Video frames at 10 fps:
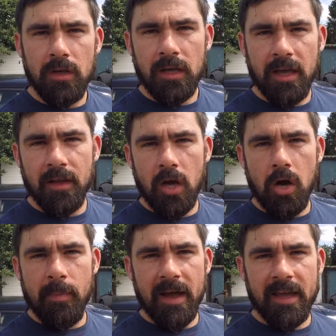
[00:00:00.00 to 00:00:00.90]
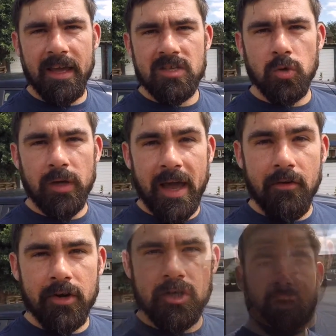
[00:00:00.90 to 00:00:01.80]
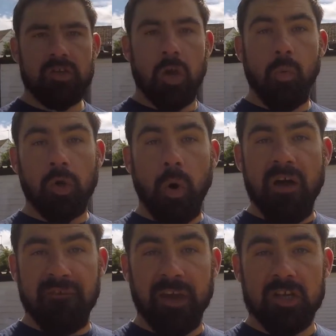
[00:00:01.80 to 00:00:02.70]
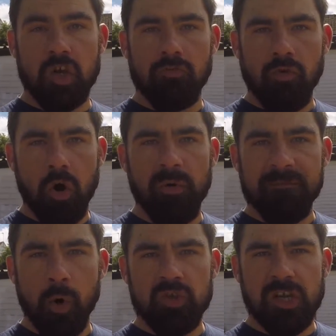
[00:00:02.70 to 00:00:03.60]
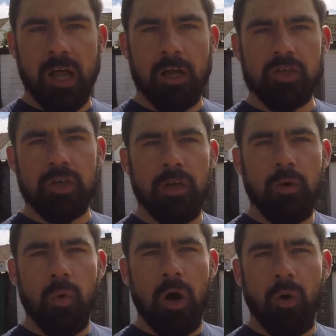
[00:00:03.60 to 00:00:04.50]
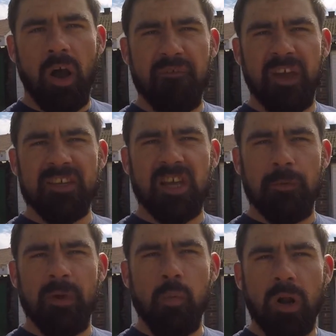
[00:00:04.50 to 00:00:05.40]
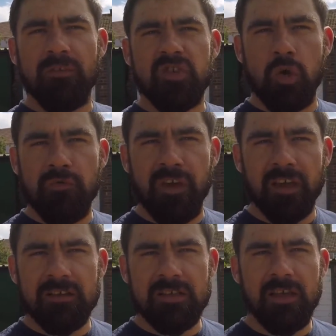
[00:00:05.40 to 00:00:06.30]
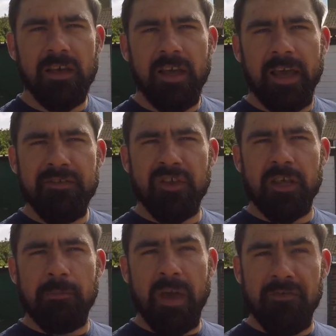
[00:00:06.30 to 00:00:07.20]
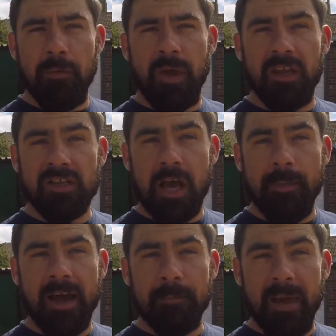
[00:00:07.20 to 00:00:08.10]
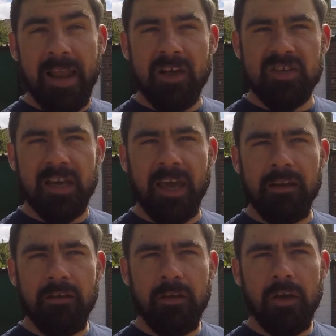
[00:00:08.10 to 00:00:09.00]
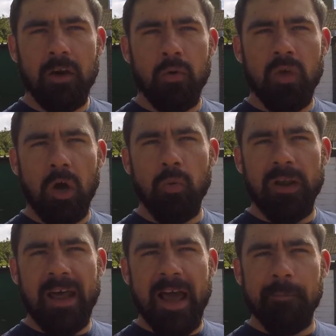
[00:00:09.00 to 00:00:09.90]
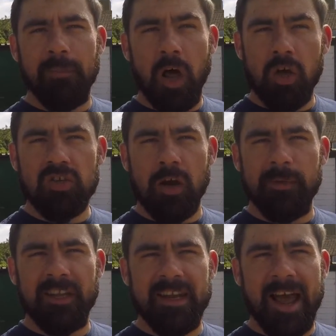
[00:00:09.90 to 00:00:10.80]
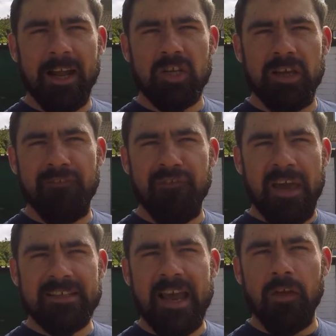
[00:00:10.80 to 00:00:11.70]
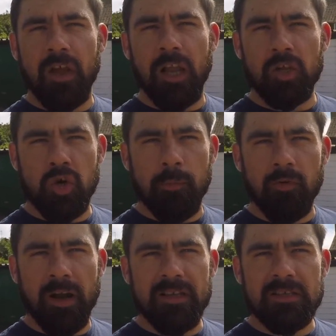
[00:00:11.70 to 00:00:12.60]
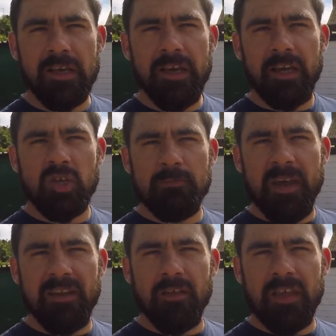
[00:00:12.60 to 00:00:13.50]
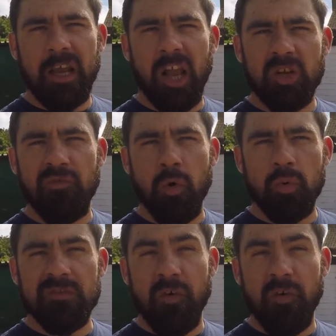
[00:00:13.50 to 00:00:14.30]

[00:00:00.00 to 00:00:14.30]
getting the car back here to the garage. So what do I think has gone wrong with Maude's clutch? Well, I think it's going to be one of two things. Either the pivot pin has come out of the bell housing again, although when that happened last time, it didn't actually affect how the clutch operates. It just meant that the clutch fork was